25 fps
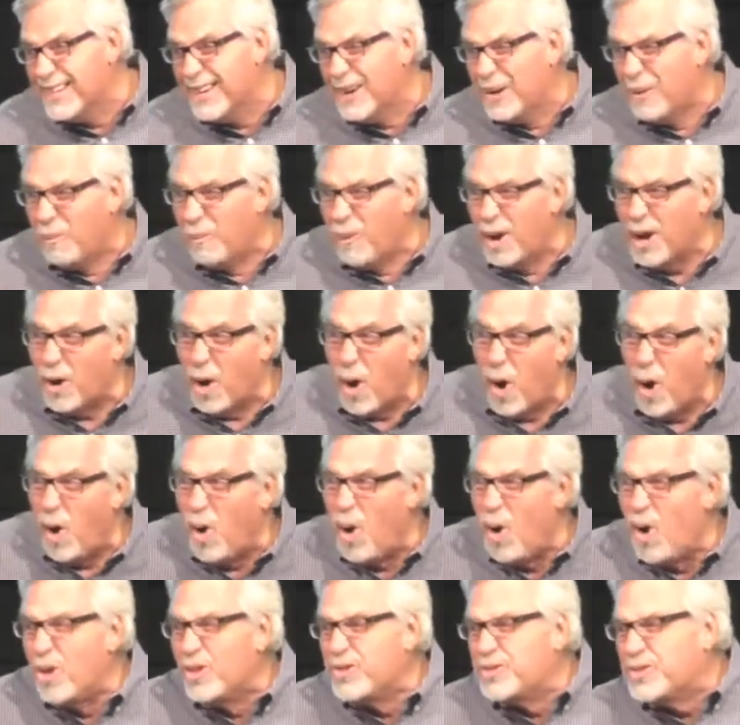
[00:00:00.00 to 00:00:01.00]
what
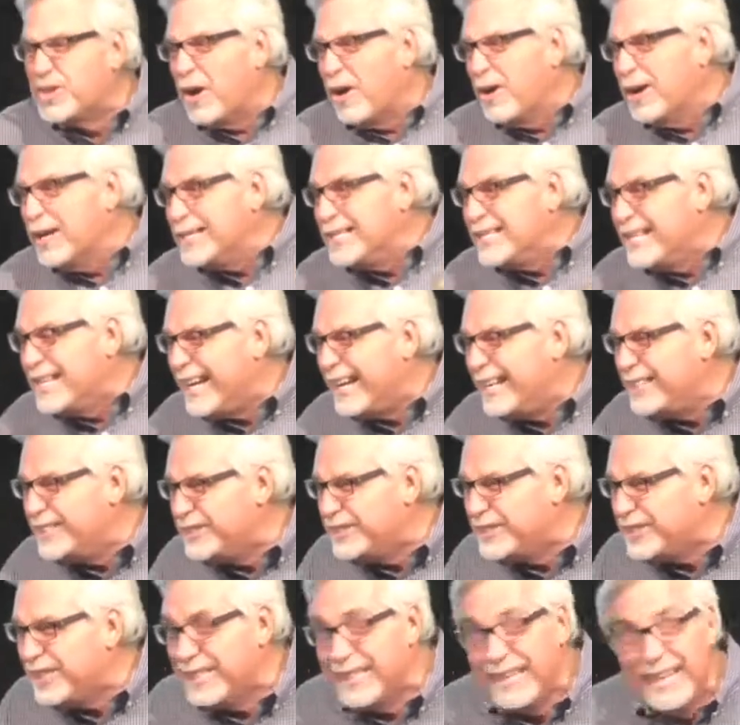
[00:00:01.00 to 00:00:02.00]
holds our
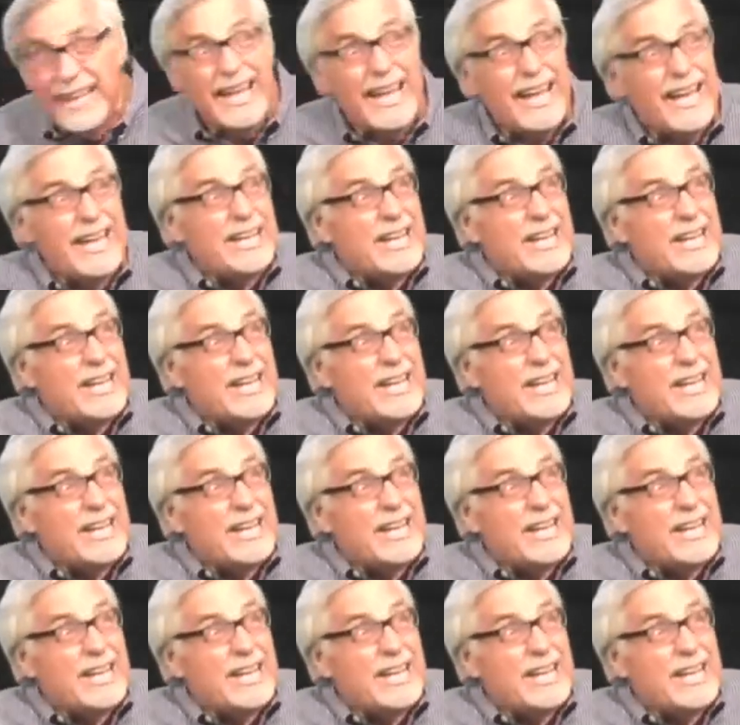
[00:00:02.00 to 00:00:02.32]
attention. And